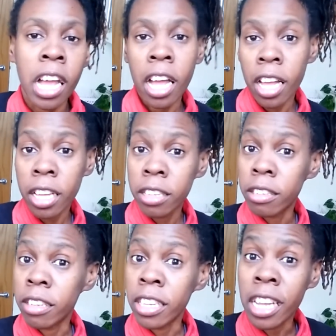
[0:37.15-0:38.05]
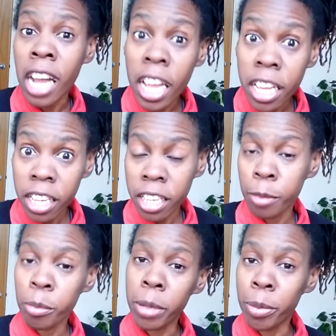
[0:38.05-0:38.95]
and in Guyana it
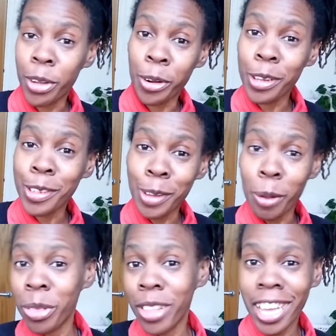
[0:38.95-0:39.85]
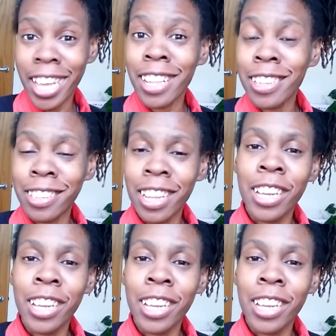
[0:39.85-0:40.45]
might be called something else.